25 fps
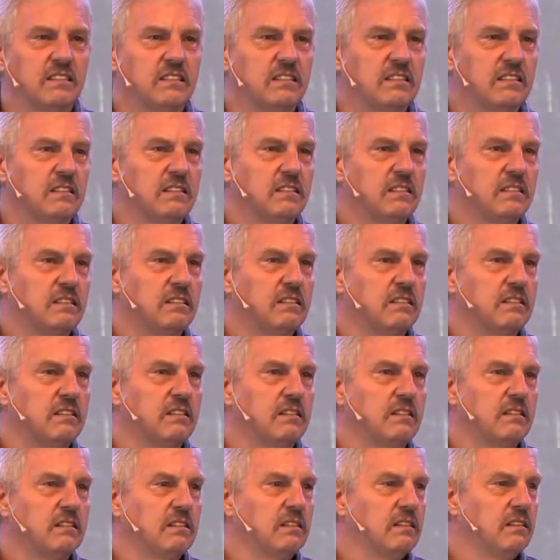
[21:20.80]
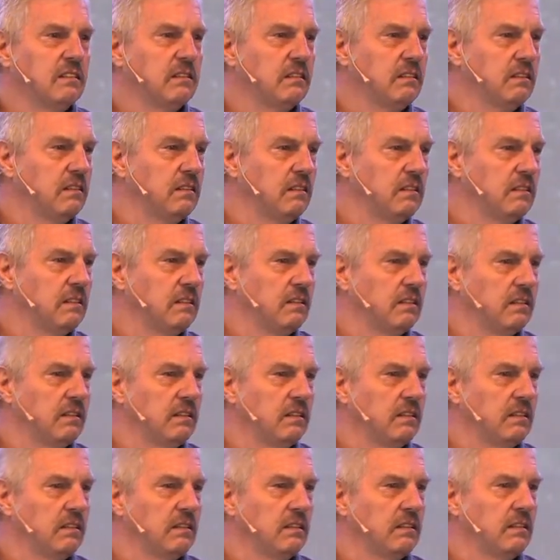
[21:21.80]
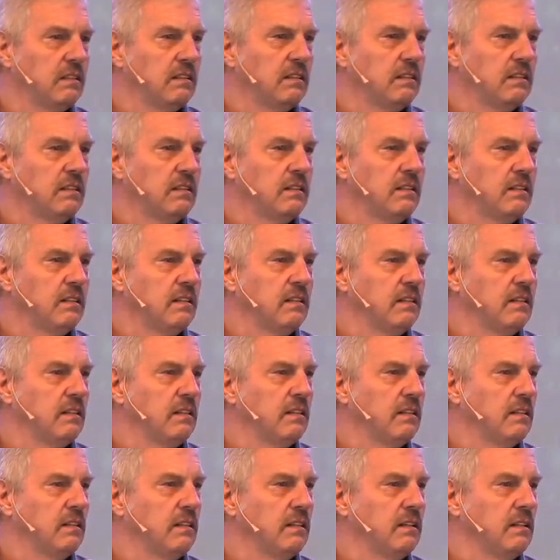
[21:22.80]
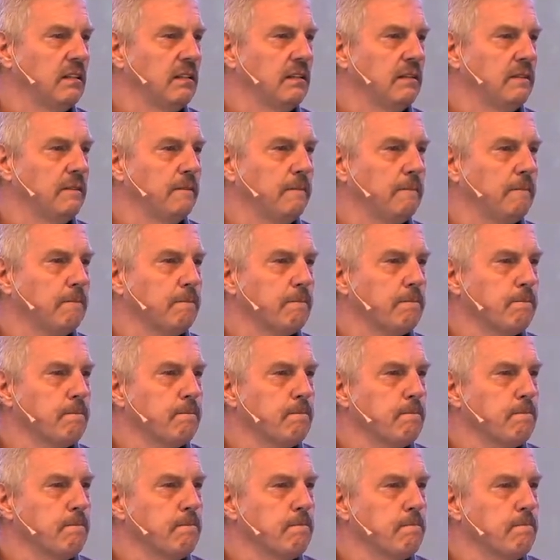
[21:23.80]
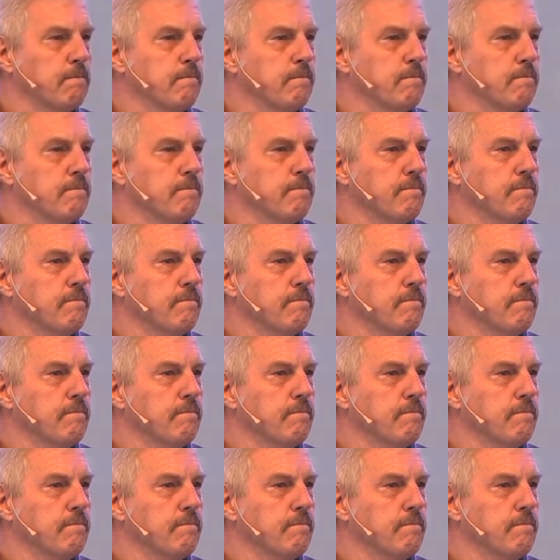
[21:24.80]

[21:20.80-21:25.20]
Nothing is said.